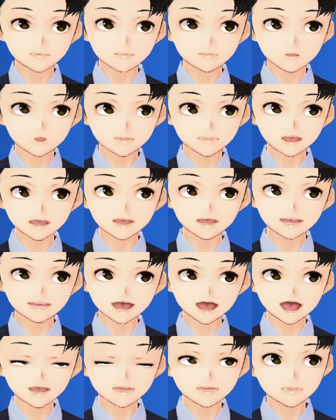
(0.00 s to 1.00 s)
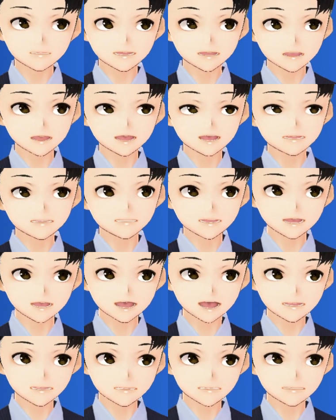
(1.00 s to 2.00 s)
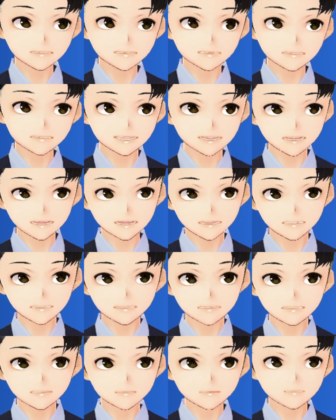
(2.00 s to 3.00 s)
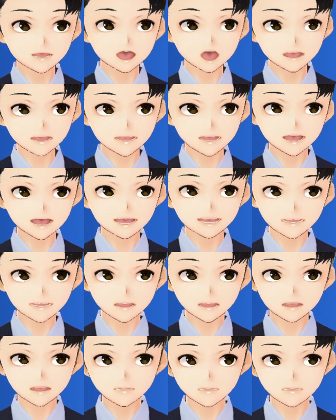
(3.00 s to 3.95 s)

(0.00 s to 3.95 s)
So we have 36 cells altogether.